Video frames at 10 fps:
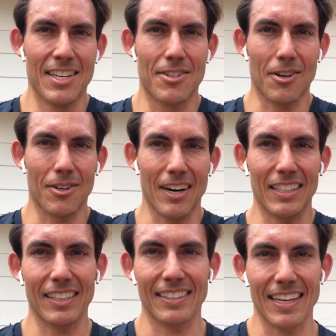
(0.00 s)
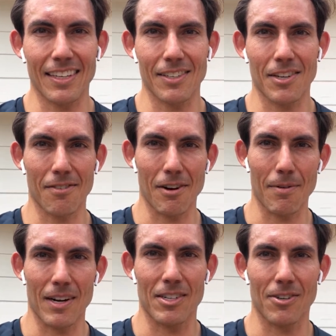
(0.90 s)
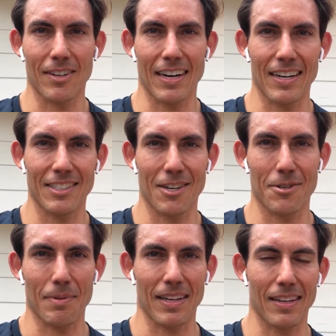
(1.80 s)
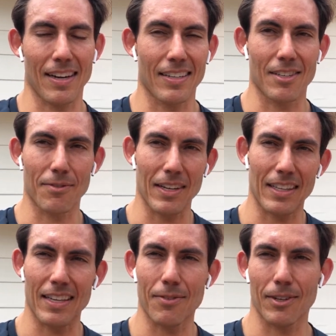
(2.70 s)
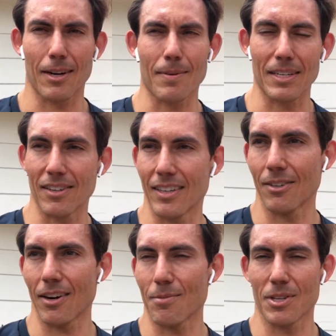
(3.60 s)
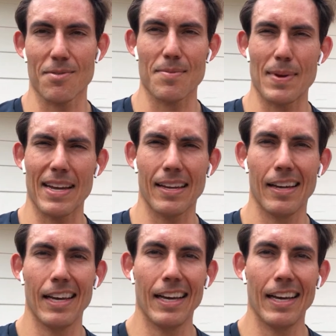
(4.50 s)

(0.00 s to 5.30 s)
So gracious. Thank you so very much. You're a kind and generous man. Sophia, thank you for coming. You're an incredible human being.